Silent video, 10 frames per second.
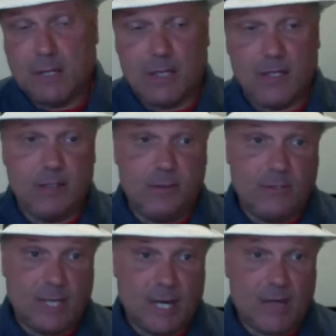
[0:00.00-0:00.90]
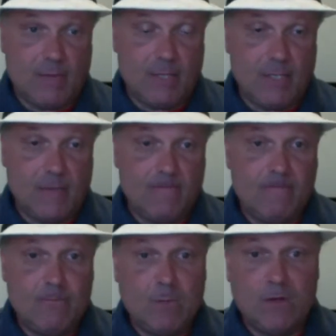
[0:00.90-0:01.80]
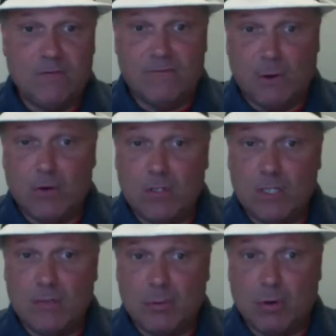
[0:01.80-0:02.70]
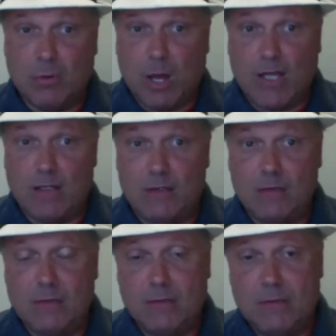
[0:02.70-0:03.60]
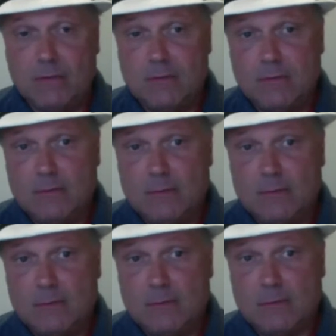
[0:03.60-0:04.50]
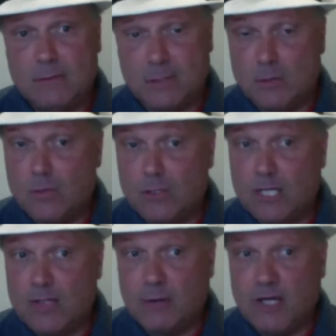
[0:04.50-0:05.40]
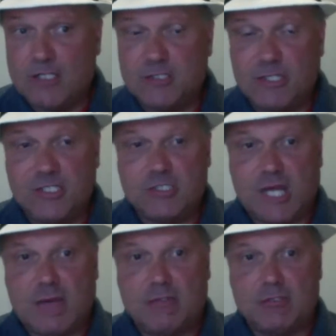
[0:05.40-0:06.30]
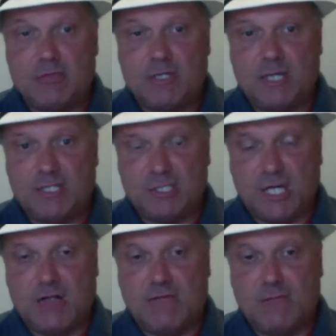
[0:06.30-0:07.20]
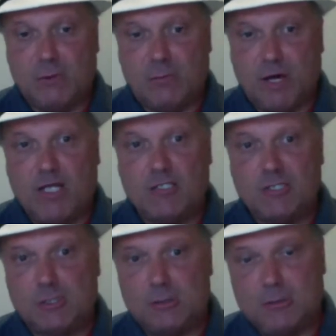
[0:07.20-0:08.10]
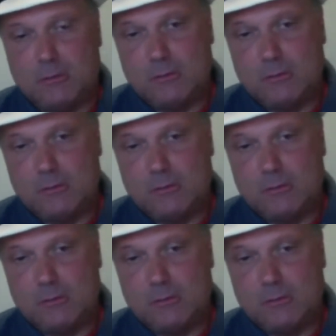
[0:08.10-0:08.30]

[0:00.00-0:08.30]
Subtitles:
And you cannot be vocally pro-white. You will get punished. The establishment itself will punish you.